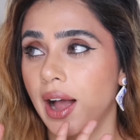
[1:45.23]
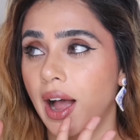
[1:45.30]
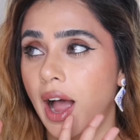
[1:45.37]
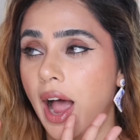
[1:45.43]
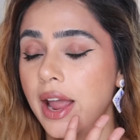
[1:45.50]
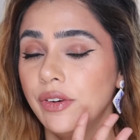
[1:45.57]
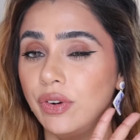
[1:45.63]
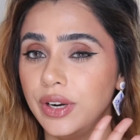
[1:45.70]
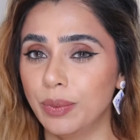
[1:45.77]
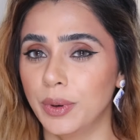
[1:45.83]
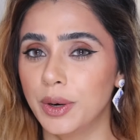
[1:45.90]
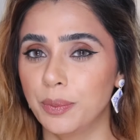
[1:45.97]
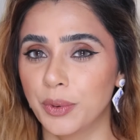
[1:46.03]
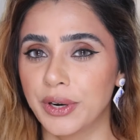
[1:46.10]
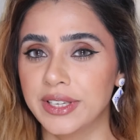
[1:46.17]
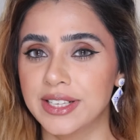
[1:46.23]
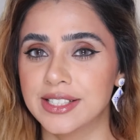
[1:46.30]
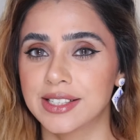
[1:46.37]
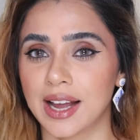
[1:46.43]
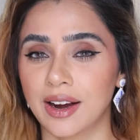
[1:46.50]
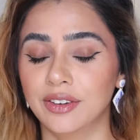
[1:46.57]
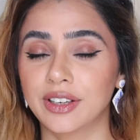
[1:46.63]
I really want to point
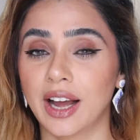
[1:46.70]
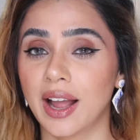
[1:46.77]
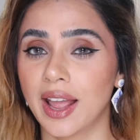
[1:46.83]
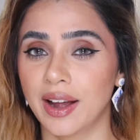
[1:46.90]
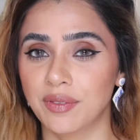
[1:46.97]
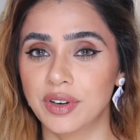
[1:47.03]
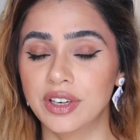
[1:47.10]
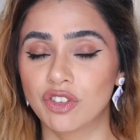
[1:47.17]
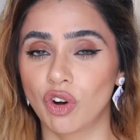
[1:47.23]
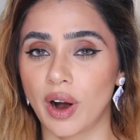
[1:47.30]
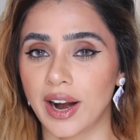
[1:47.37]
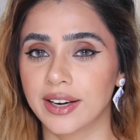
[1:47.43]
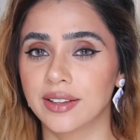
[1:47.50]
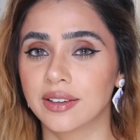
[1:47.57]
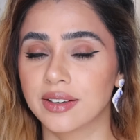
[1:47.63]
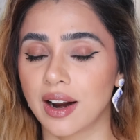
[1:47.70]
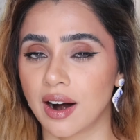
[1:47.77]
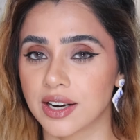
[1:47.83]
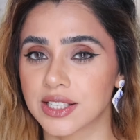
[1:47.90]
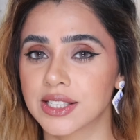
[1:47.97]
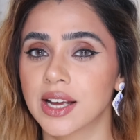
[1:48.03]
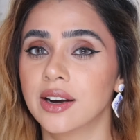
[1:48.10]
this out. I haven't tried the
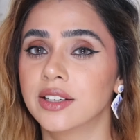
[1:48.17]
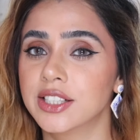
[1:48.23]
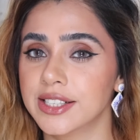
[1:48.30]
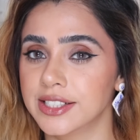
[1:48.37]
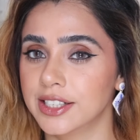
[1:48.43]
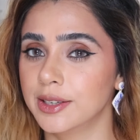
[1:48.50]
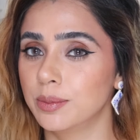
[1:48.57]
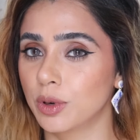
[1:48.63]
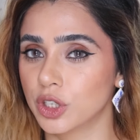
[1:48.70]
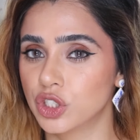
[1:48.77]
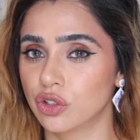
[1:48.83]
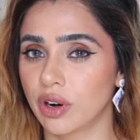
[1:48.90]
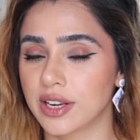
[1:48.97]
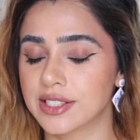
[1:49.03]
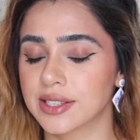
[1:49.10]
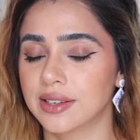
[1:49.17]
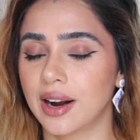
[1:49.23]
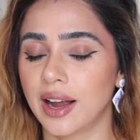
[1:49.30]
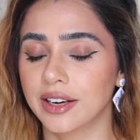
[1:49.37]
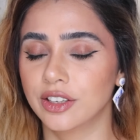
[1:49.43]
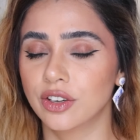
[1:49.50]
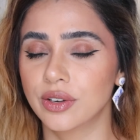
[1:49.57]
NARS Tinted Moisturizer.
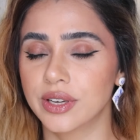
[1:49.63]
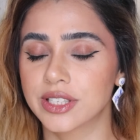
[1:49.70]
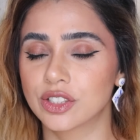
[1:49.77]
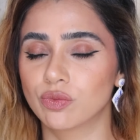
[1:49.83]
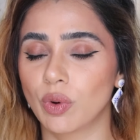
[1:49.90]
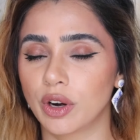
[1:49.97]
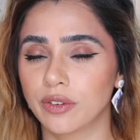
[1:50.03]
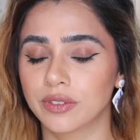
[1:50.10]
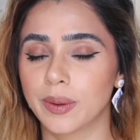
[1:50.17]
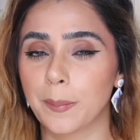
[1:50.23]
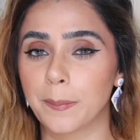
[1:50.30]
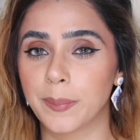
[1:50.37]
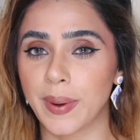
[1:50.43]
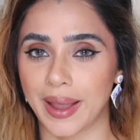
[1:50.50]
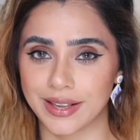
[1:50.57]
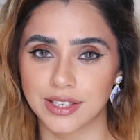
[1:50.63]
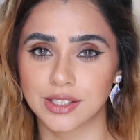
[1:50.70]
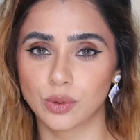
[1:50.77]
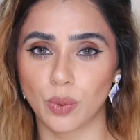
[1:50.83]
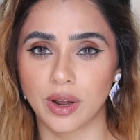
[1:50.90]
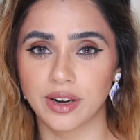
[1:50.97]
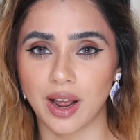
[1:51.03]
I know it's one of the
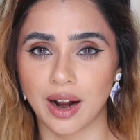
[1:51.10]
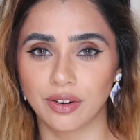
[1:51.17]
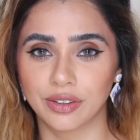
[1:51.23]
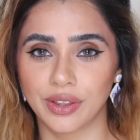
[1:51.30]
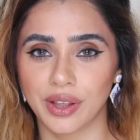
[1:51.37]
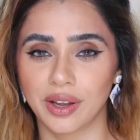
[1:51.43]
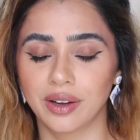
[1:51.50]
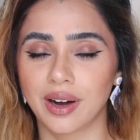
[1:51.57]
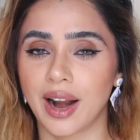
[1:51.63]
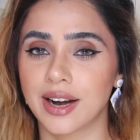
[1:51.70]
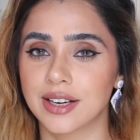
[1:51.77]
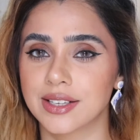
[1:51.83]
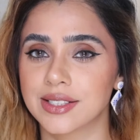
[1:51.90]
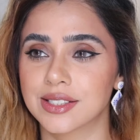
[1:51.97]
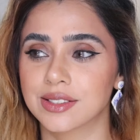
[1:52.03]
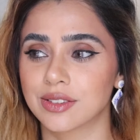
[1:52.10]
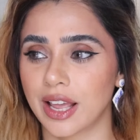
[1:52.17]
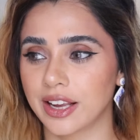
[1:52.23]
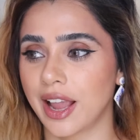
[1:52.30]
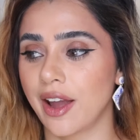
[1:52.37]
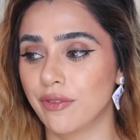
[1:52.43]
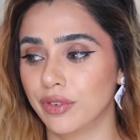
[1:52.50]
best one out there and it's
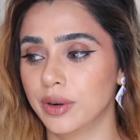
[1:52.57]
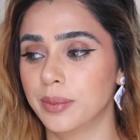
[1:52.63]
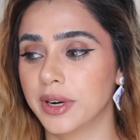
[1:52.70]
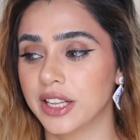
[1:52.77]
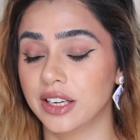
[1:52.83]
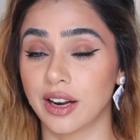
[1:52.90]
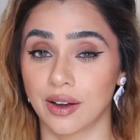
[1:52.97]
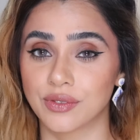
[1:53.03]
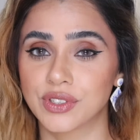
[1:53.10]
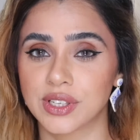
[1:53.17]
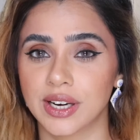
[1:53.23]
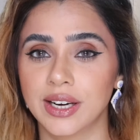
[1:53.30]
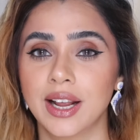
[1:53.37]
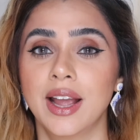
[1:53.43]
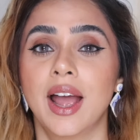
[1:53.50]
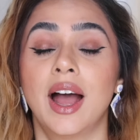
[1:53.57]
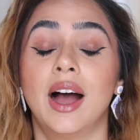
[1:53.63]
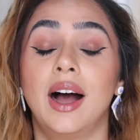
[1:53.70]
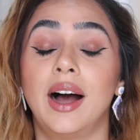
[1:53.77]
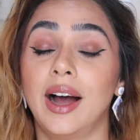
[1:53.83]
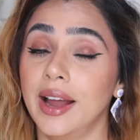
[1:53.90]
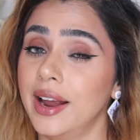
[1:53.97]
like everybody loves it.
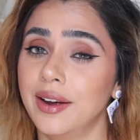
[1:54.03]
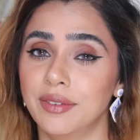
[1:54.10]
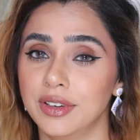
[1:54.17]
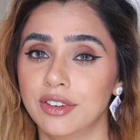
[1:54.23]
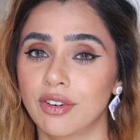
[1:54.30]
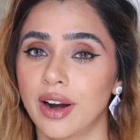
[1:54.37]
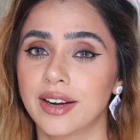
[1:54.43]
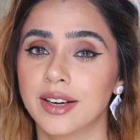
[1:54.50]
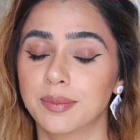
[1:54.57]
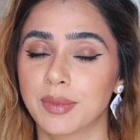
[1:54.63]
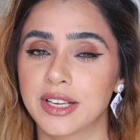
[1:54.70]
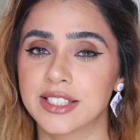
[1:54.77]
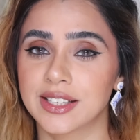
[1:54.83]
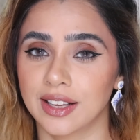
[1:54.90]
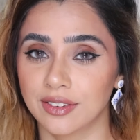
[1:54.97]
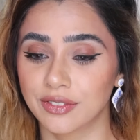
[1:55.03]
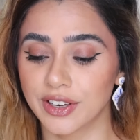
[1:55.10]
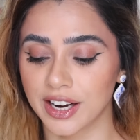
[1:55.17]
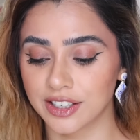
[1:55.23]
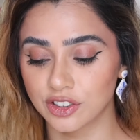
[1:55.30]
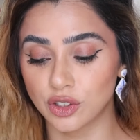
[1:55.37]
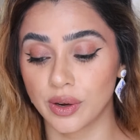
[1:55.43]
I haven't tried it myself
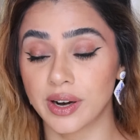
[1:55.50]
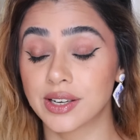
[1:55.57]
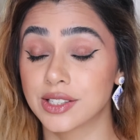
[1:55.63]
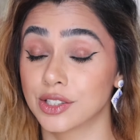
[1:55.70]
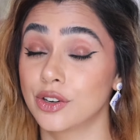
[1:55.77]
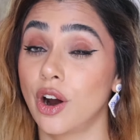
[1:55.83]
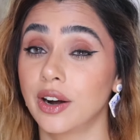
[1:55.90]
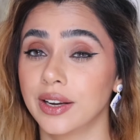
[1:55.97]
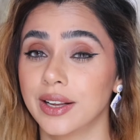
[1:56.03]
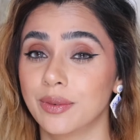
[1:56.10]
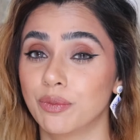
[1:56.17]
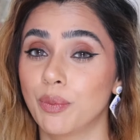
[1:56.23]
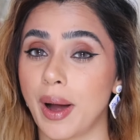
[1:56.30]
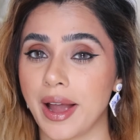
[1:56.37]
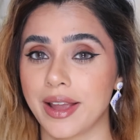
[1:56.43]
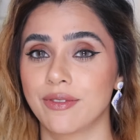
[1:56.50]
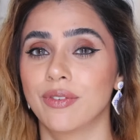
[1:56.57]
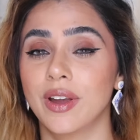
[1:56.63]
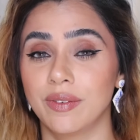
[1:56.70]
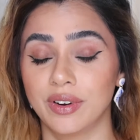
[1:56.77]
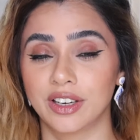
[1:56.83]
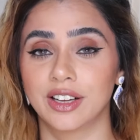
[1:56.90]
yet, so it's not in my
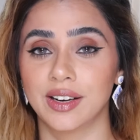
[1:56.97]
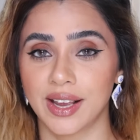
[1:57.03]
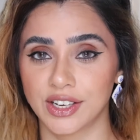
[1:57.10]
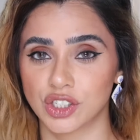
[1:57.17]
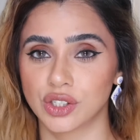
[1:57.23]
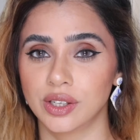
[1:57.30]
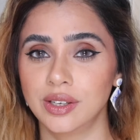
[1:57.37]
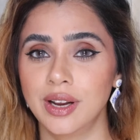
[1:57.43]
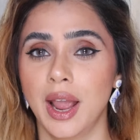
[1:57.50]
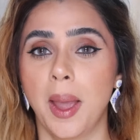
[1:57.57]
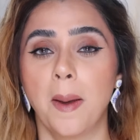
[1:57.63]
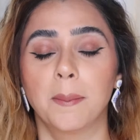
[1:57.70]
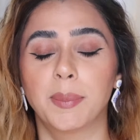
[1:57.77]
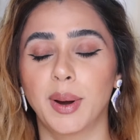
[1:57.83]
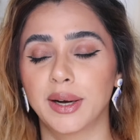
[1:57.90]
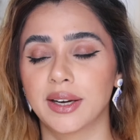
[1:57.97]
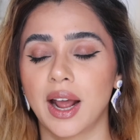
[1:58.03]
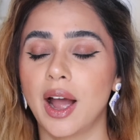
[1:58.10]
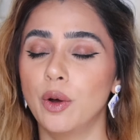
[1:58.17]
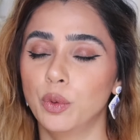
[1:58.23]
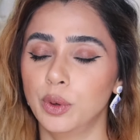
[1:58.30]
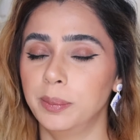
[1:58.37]
favorite collection, but
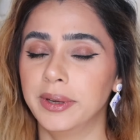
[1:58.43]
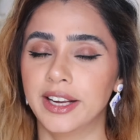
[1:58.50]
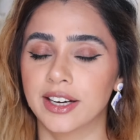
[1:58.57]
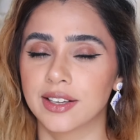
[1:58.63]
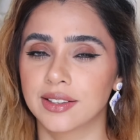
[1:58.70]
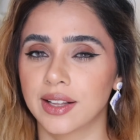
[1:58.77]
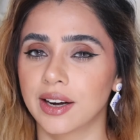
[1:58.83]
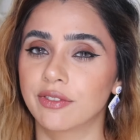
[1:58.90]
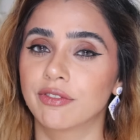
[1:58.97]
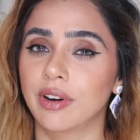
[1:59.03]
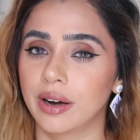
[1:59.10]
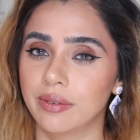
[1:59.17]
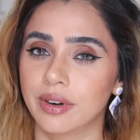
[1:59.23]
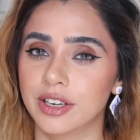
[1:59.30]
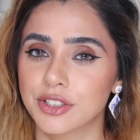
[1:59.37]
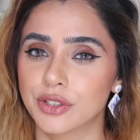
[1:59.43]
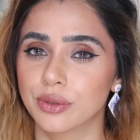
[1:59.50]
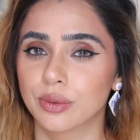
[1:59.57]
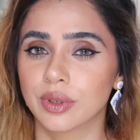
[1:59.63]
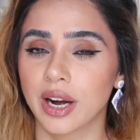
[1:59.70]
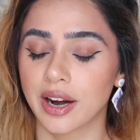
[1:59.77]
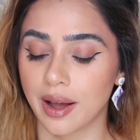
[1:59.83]
I will be getting that very
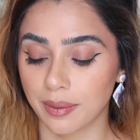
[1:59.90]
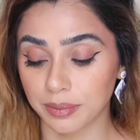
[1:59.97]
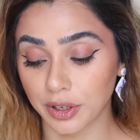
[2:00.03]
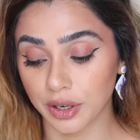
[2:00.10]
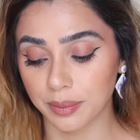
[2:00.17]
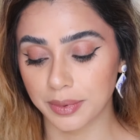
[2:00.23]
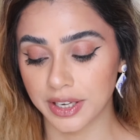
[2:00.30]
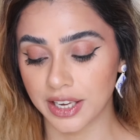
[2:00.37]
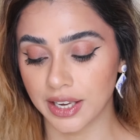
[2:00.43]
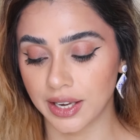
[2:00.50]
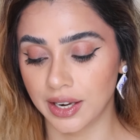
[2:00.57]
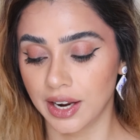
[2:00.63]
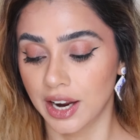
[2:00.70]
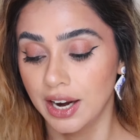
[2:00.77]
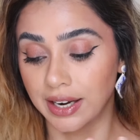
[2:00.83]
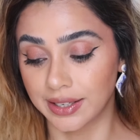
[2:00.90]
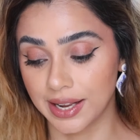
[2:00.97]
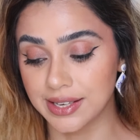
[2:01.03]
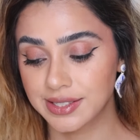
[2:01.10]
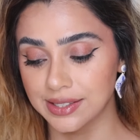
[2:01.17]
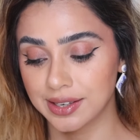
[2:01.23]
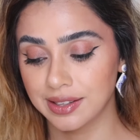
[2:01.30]
soon and I'm gonna be
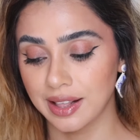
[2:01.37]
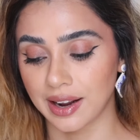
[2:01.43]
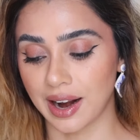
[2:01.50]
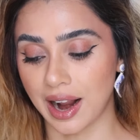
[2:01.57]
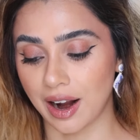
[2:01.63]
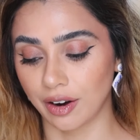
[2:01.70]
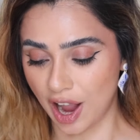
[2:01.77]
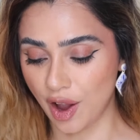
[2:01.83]
testing that out.